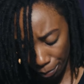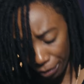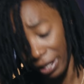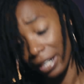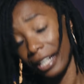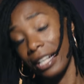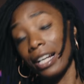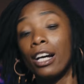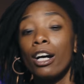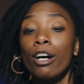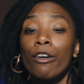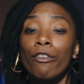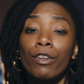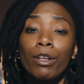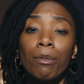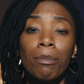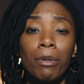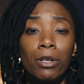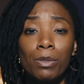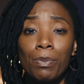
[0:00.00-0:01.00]
But for
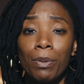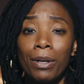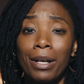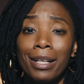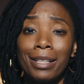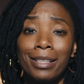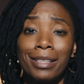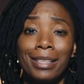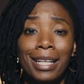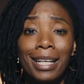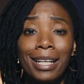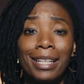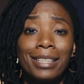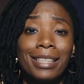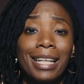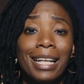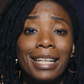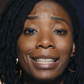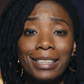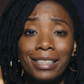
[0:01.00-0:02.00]
the most part, yeah,
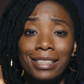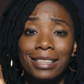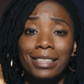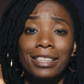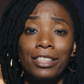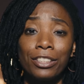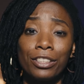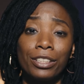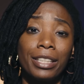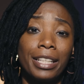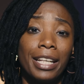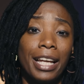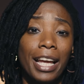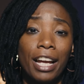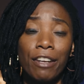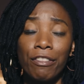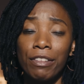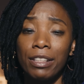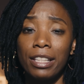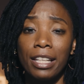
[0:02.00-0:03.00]
that is literally
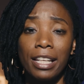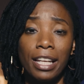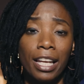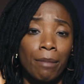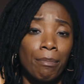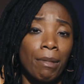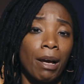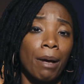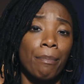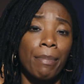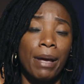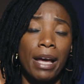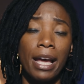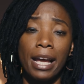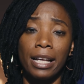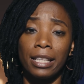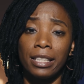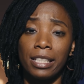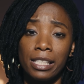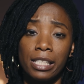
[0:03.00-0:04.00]
everything in my
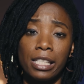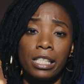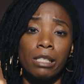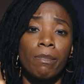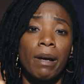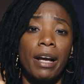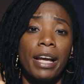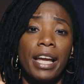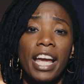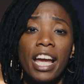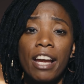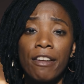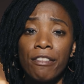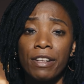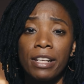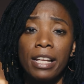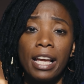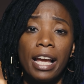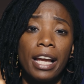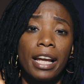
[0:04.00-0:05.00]
bag. This is my
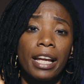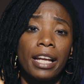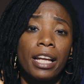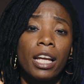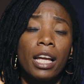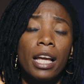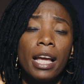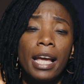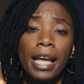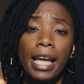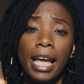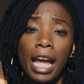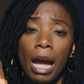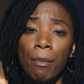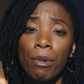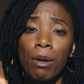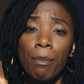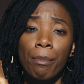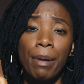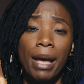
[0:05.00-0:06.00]
everyday
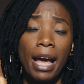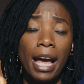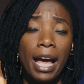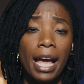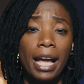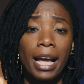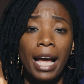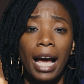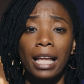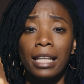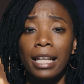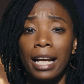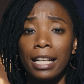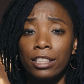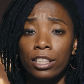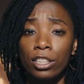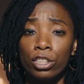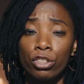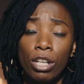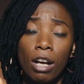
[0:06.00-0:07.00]
camera bag. I
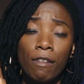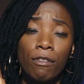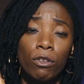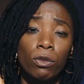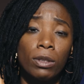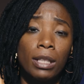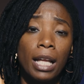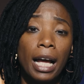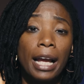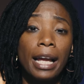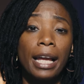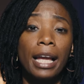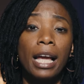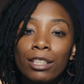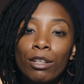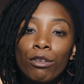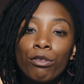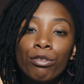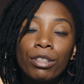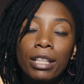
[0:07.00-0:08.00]
like to travel
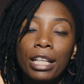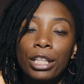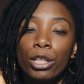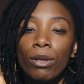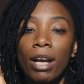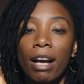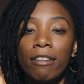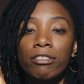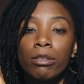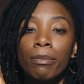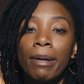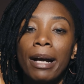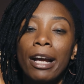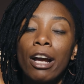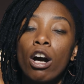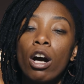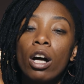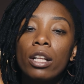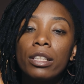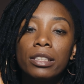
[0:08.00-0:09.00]
light. Don't feel like you have to
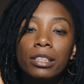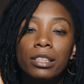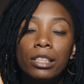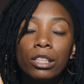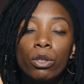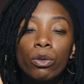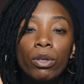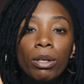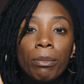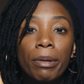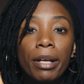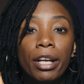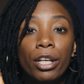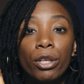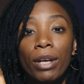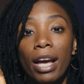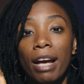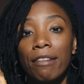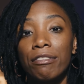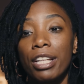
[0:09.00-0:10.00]
buy all this
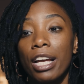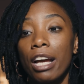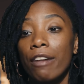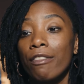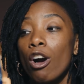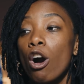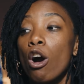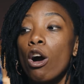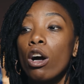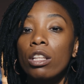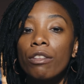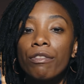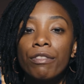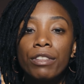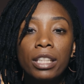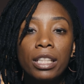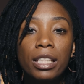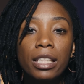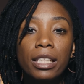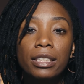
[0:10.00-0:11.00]
equipment. You have to have all
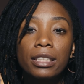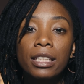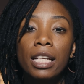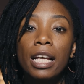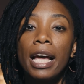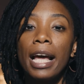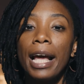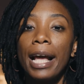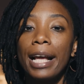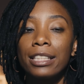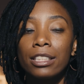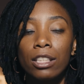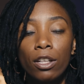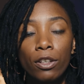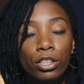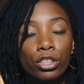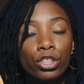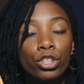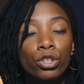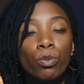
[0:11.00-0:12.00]
of this. As
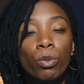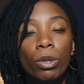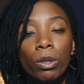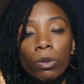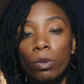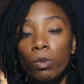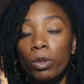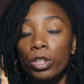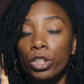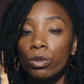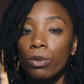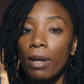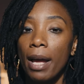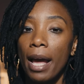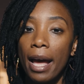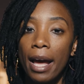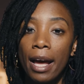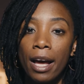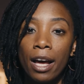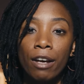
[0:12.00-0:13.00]
long as you work with what you
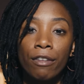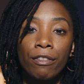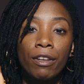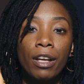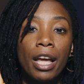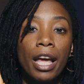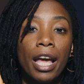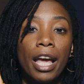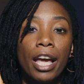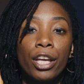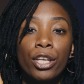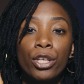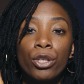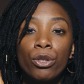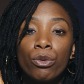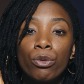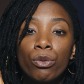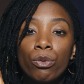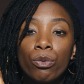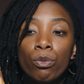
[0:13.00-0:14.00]
have and
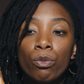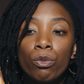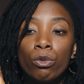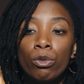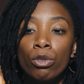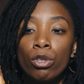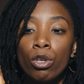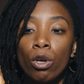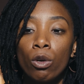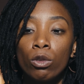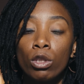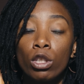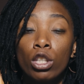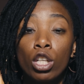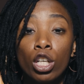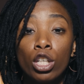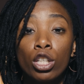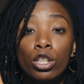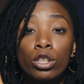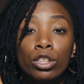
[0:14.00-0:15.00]
you know,
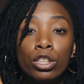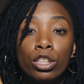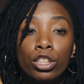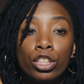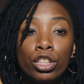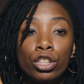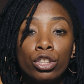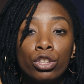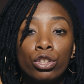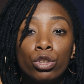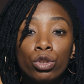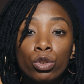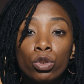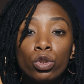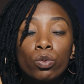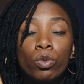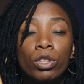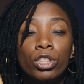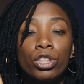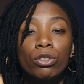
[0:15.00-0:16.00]
learn to just
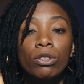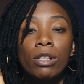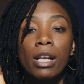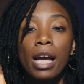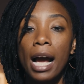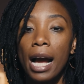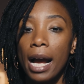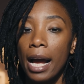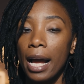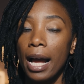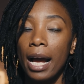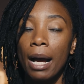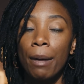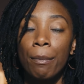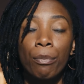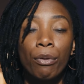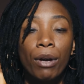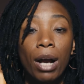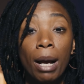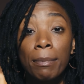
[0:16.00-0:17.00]
use what you got, I
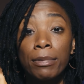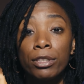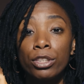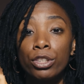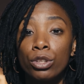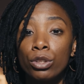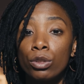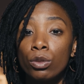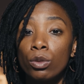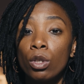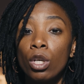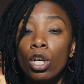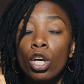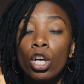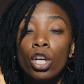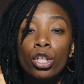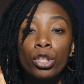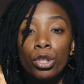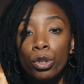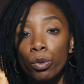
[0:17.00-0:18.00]
promise you,
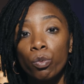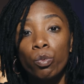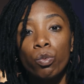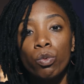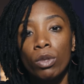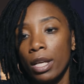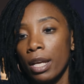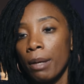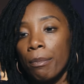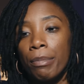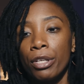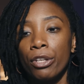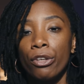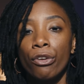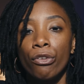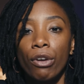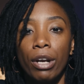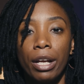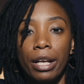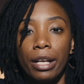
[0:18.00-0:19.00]
you can be
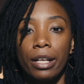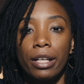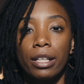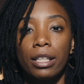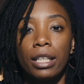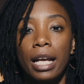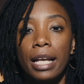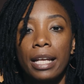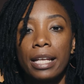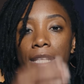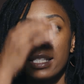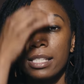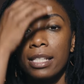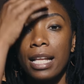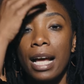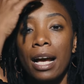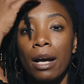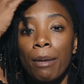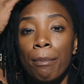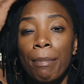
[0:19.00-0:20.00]
great. Like, it's
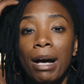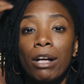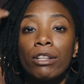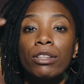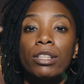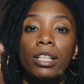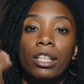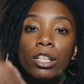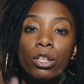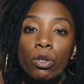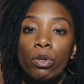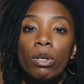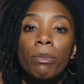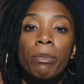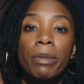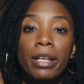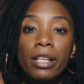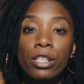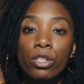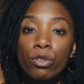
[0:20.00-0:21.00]
not about the
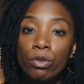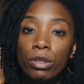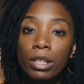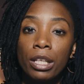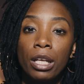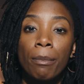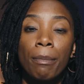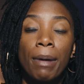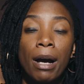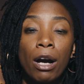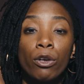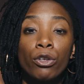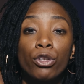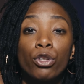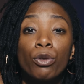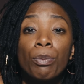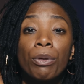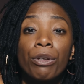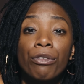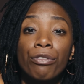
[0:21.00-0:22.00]
equipment. It's really about
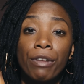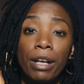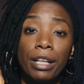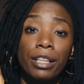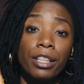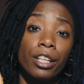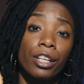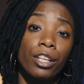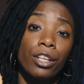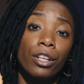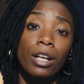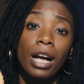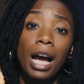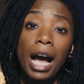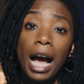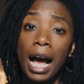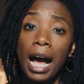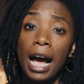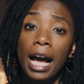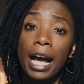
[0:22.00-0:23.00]
you perfecting your
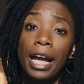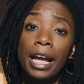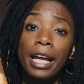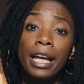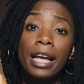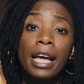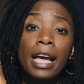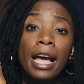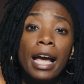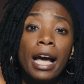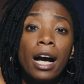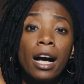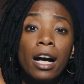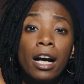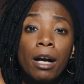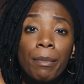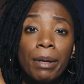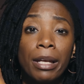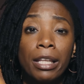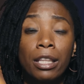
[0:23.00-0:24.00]
eye
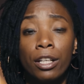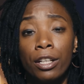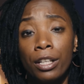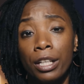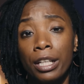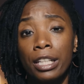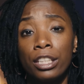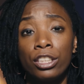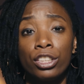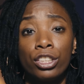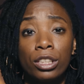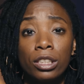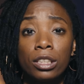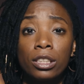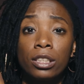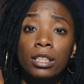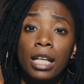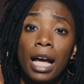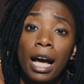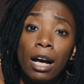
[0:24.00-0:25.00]
and learning
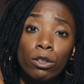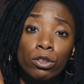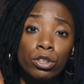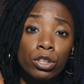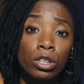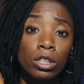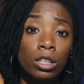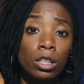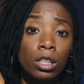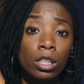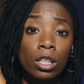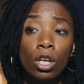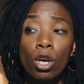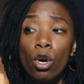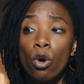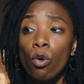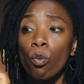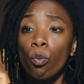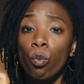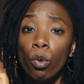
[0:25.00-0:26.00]
just how to
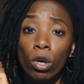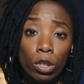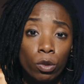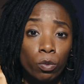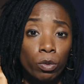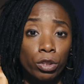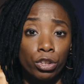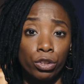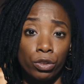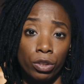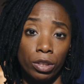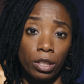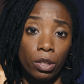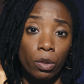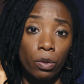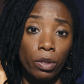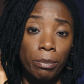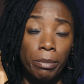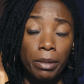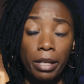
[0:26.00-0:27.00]
work with your
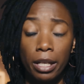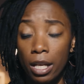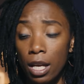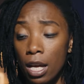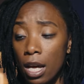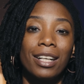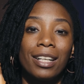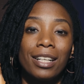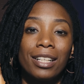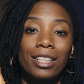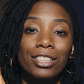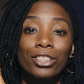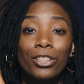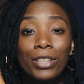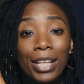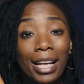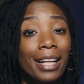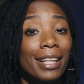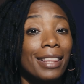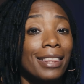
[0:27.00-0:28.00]
equipment. So
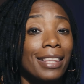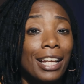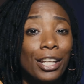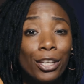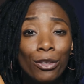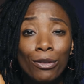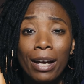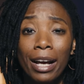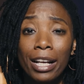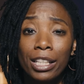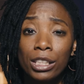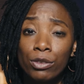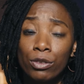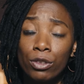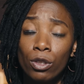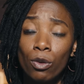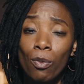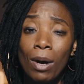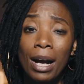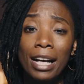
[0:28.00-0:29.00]
yeah, thank you guys
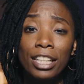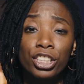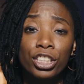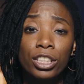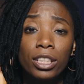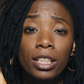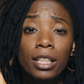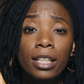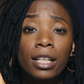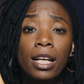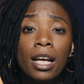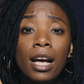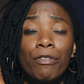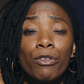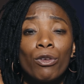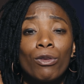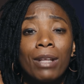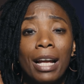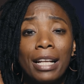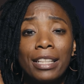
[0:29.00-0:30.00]
for watching.
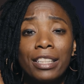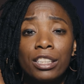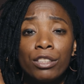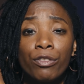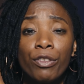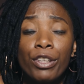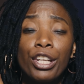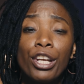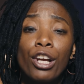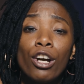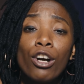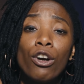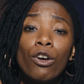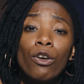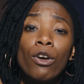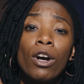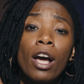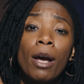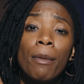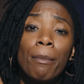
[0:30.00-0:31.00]
If you like this
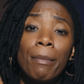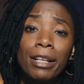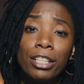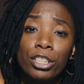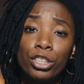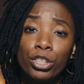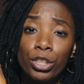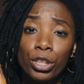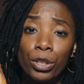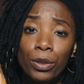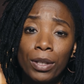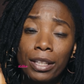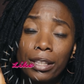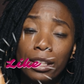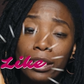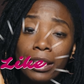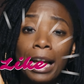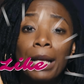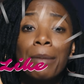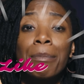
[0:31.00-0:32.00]
video, make sure you hit
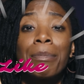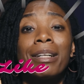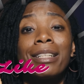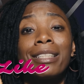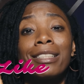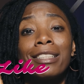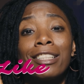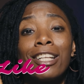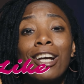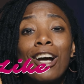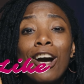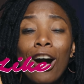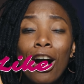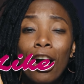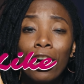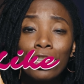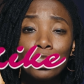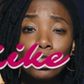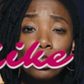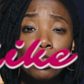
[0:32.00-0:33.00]
the like button.
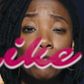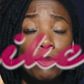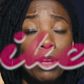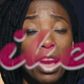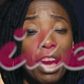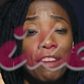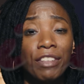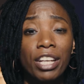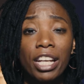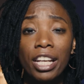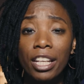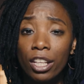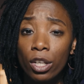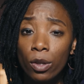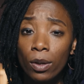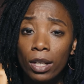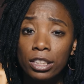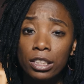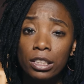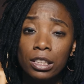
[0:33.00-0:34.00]
Also, if you have any
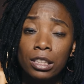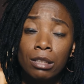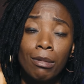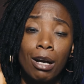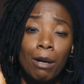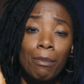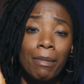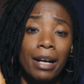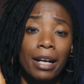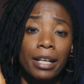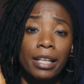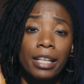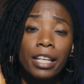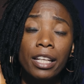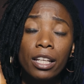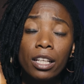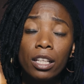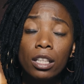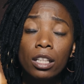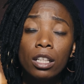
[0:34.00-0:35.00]
questions about my
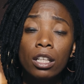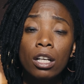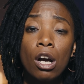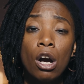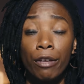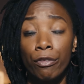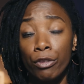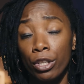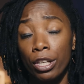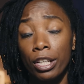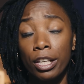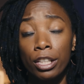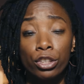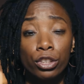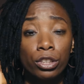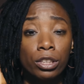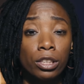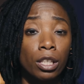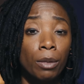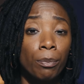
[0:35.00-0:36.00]
gear, if you're
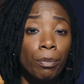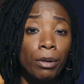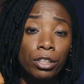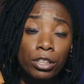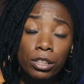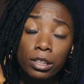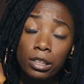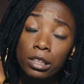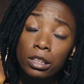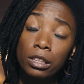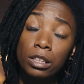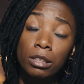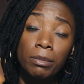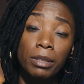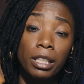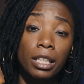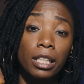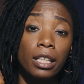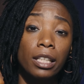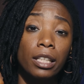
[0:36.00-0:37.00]
interested in purchasing
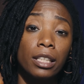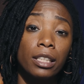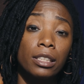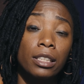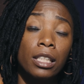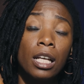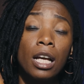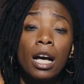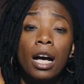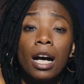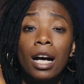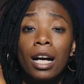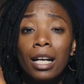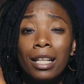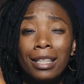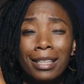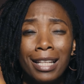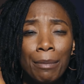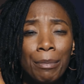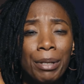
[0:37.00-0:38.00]
some things,
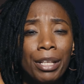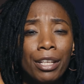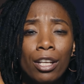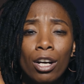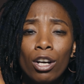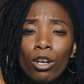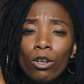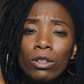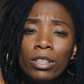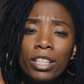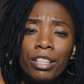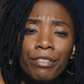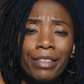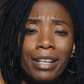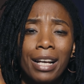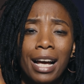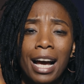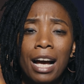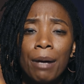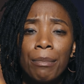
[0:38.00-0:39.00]
let me know, leave
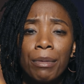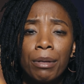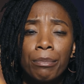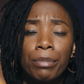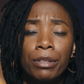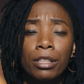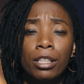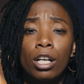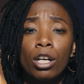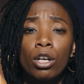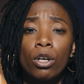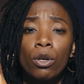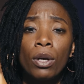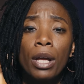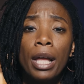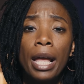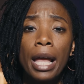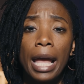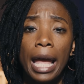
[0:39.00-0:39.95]
a comment below.